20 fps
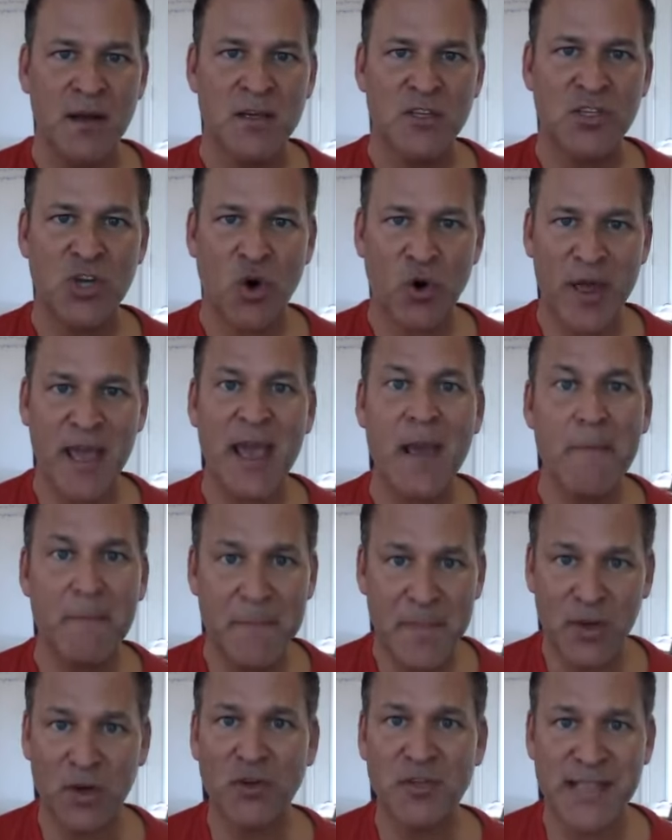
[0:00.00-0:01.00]
So he
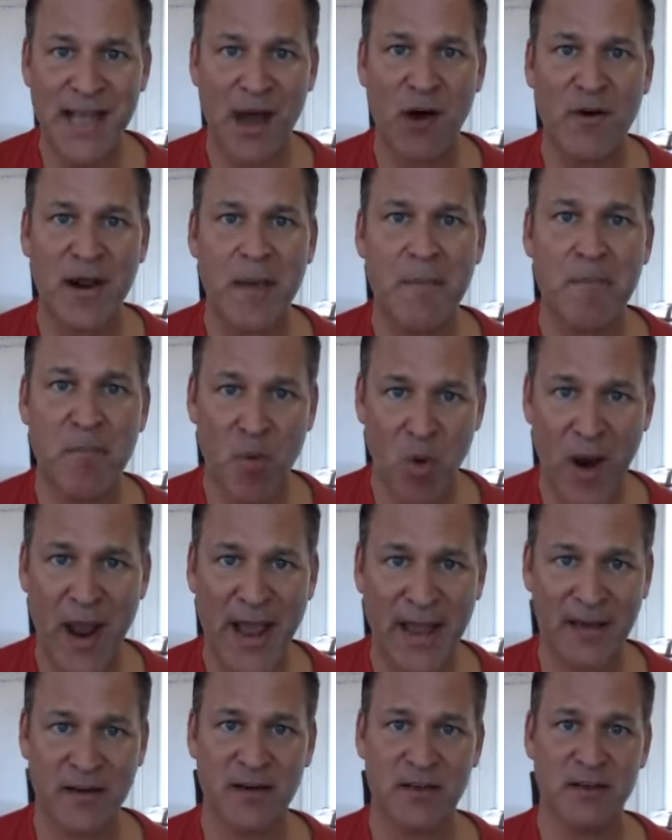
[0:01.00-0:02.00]
built out a
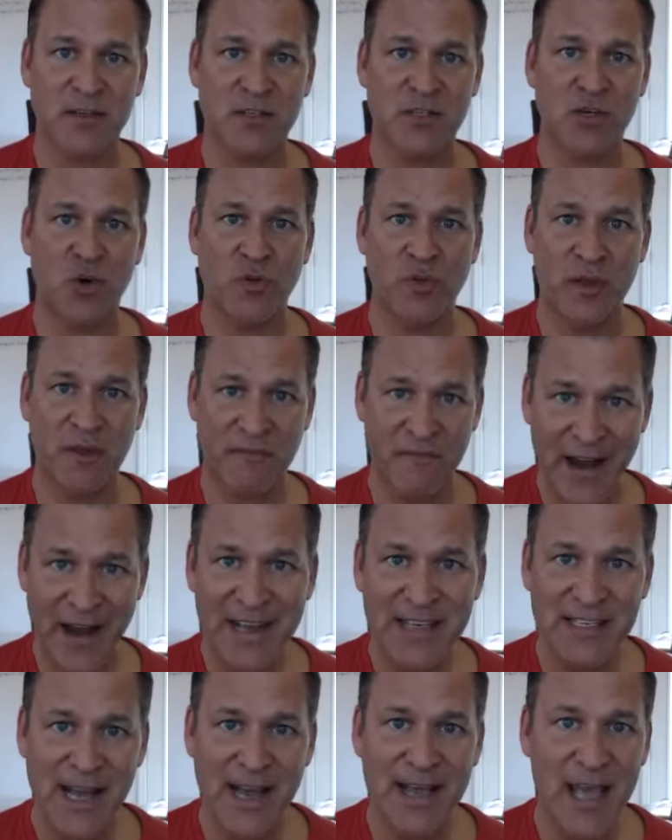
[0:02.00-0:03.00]
brand. So the
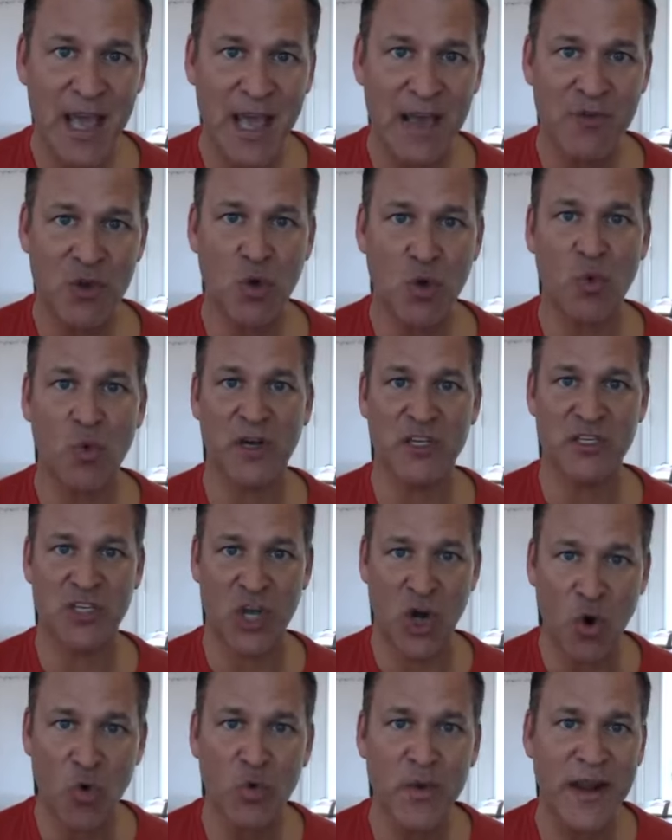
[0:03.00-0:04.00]
advice I gave you was
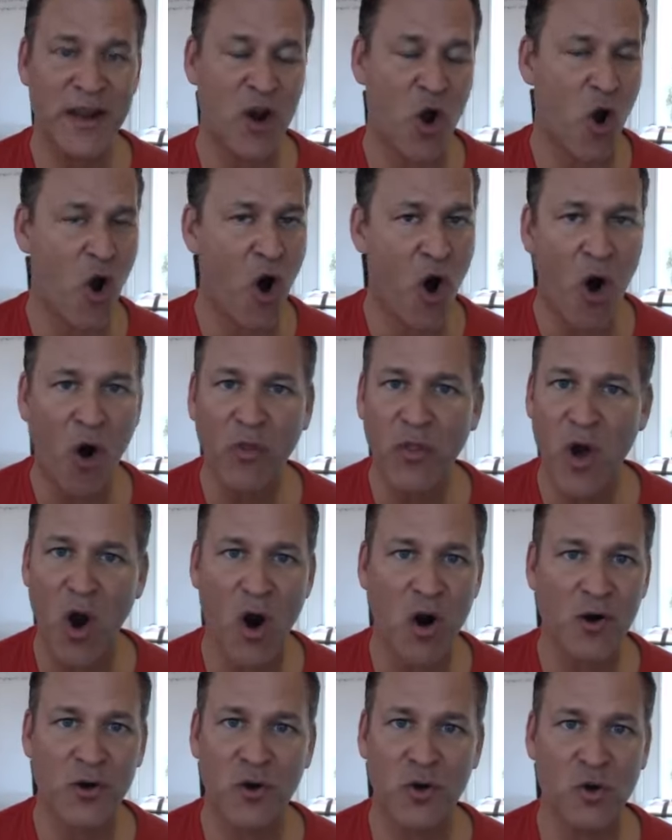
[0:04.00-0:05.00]
go read all the
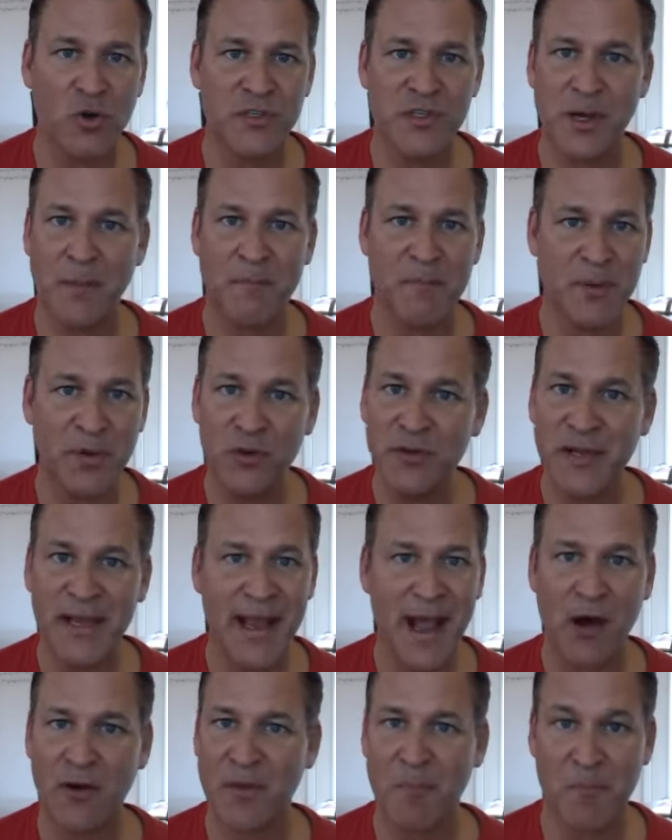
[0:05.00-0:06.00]
articles on
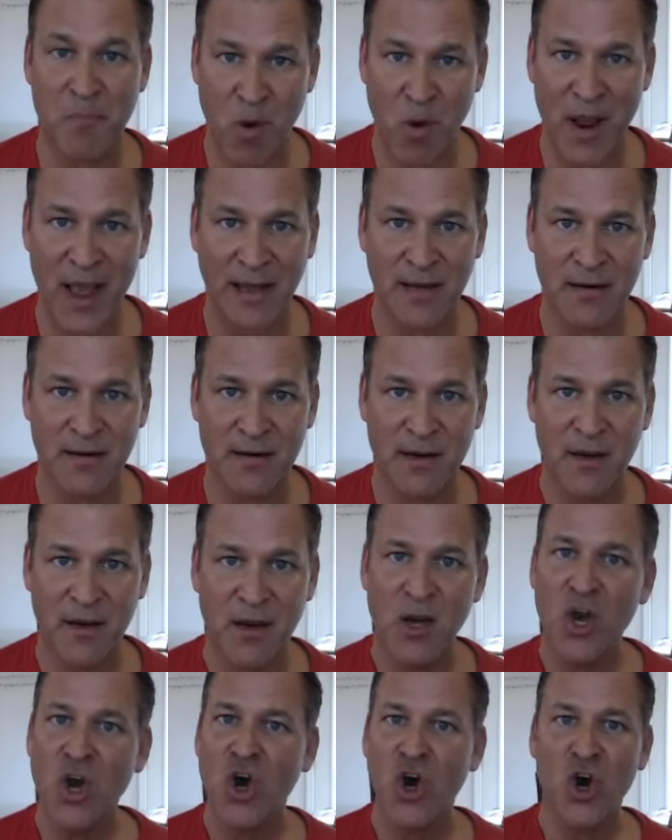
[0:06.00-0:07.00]
building out a brand.
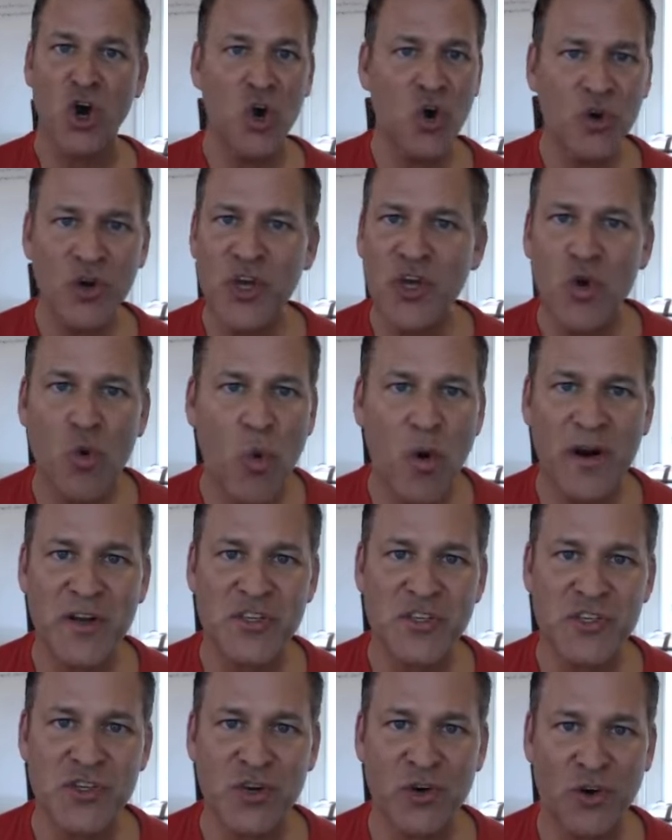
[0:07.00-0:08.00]
Who do you want
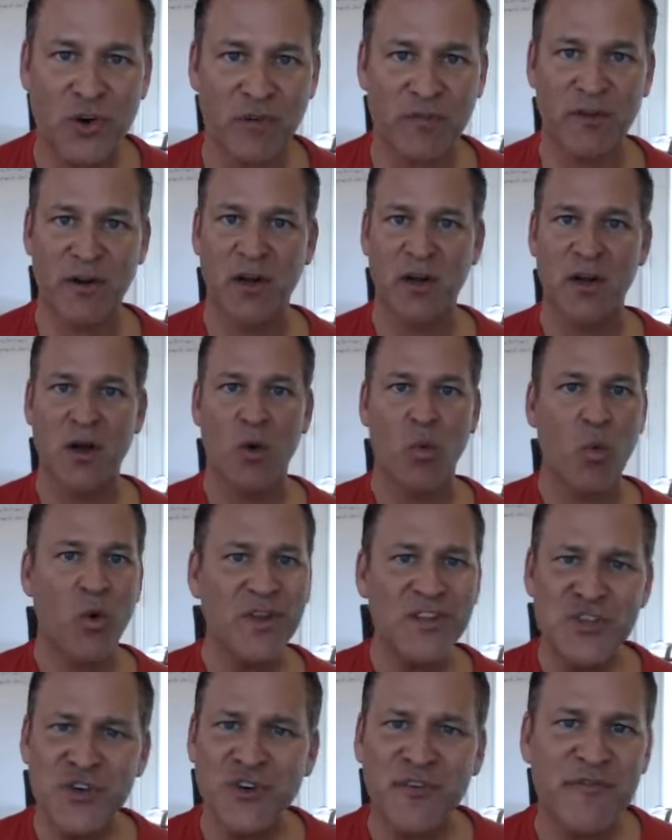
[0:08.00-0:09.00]
to serve?
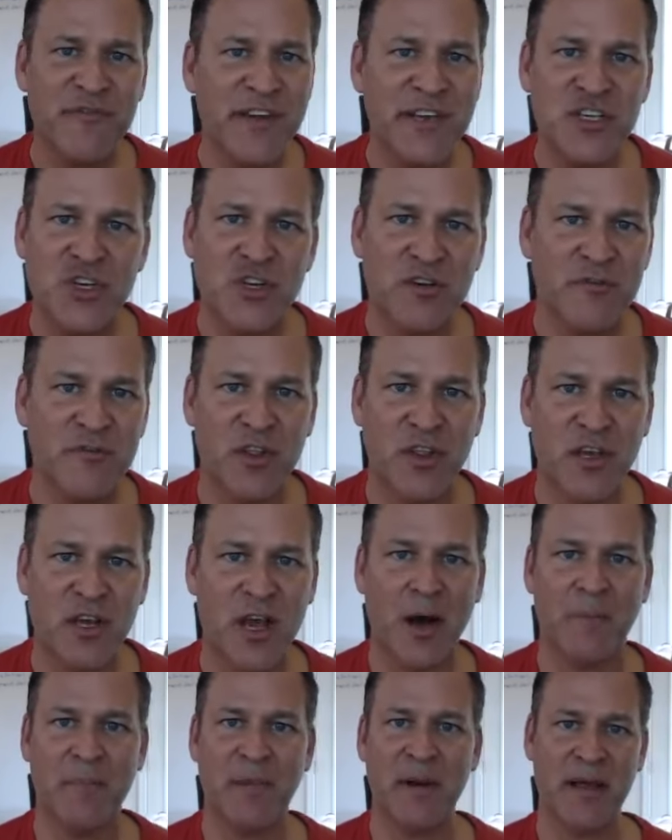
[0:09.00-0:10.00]
What's your vision for the
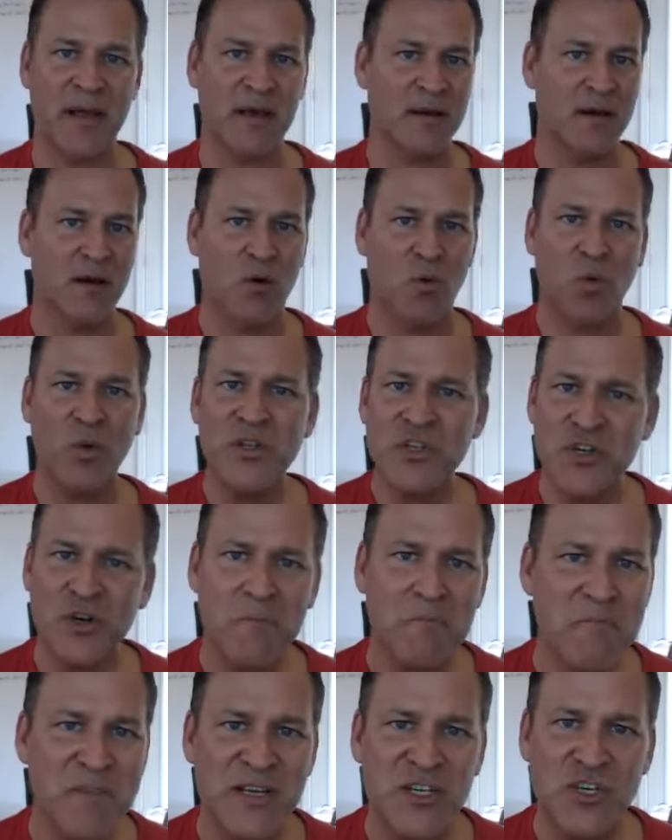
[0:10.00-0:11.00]
company? What's
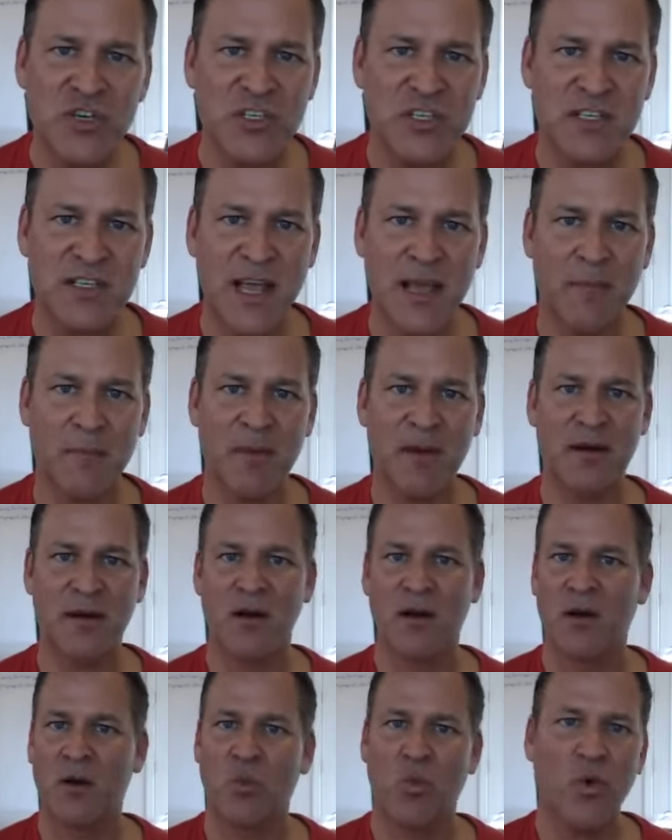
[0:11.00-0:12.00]
your mission statement?
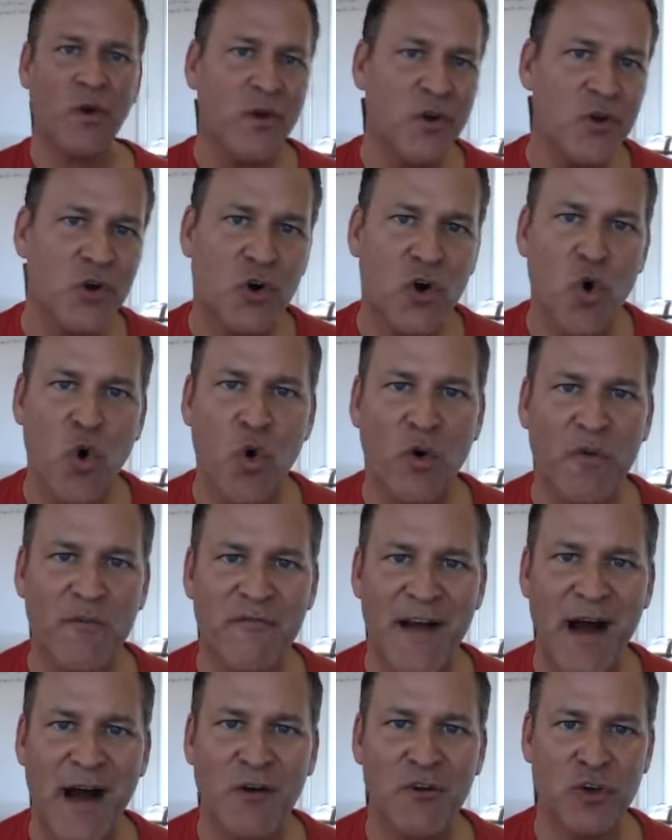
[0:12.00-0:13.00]
What are your core
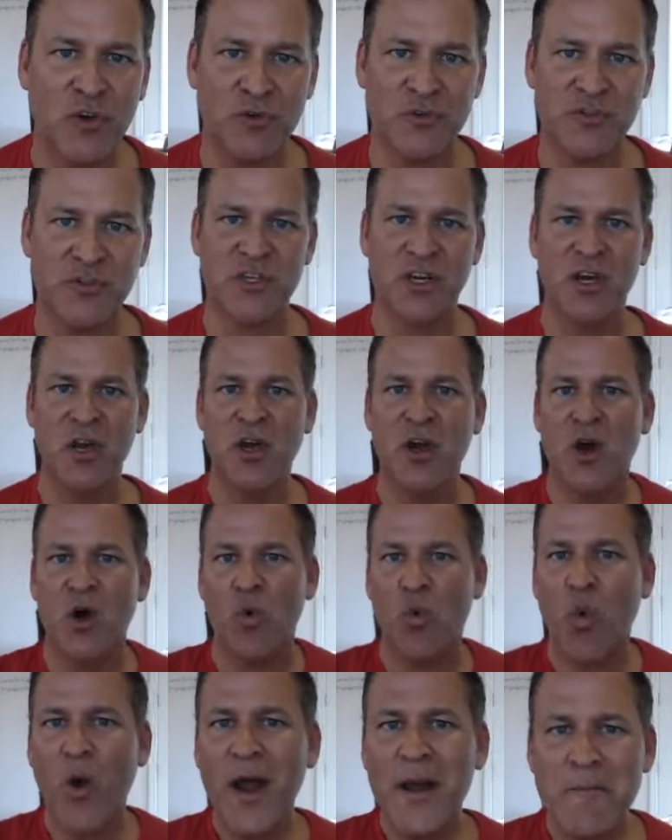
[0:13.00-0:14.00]
values?
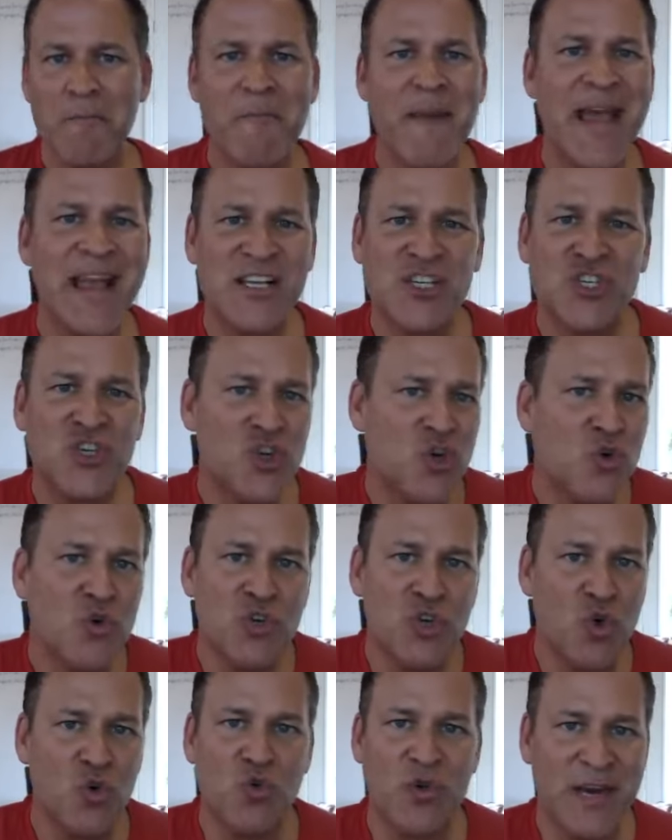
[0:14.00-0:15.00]
What makes you
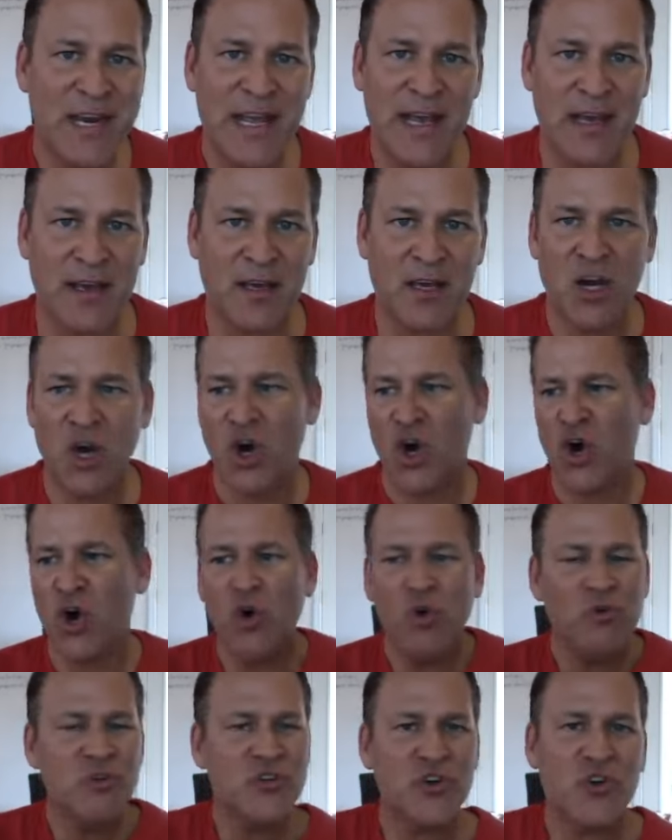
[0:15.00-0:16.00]
unique?
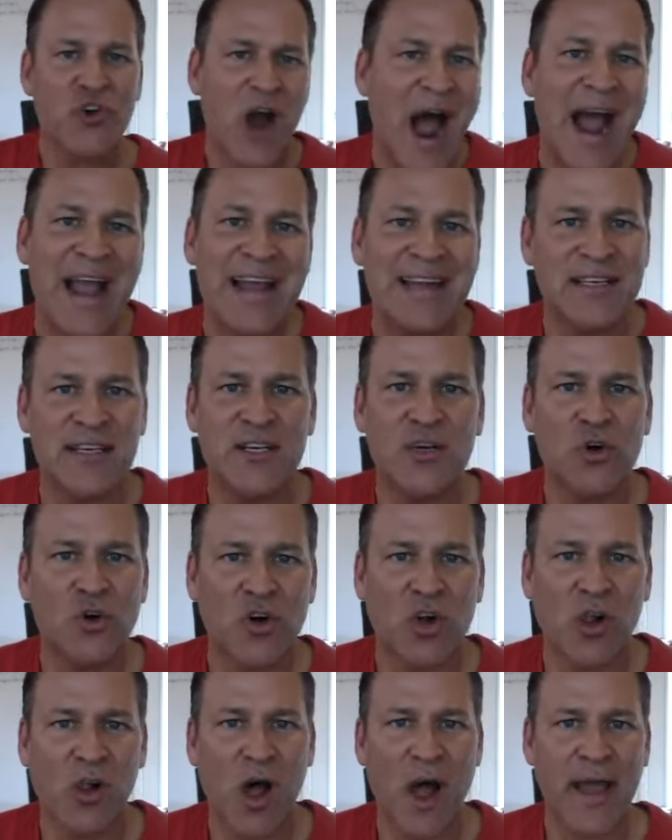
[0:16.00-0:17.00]
Who's your ideal
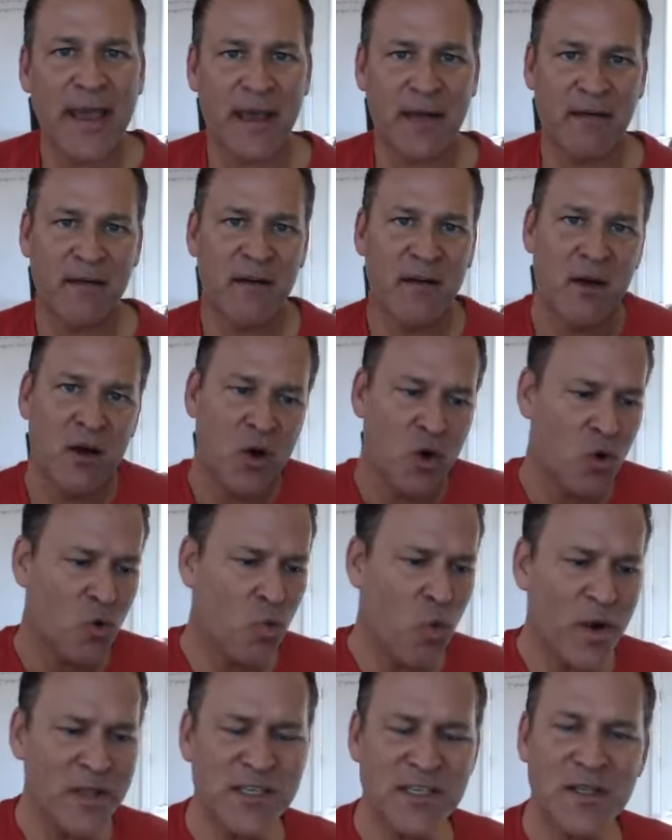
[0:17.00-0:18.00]
client?
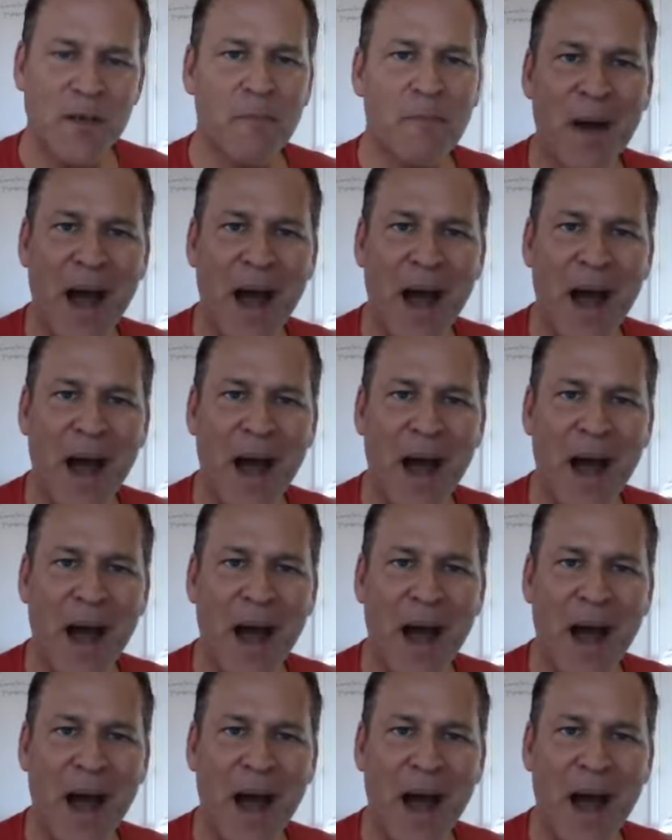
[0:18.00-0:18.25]
What's the